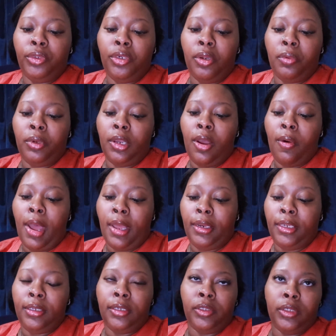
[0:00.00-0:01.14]
You don't want to go out
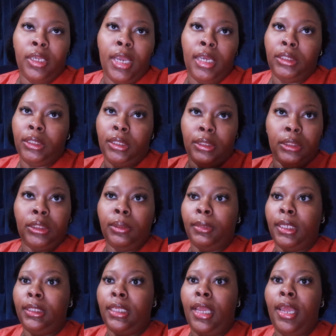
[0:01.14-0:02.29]
and get your lash done or something
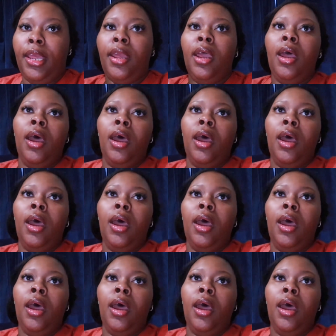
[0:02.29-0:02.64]
like that.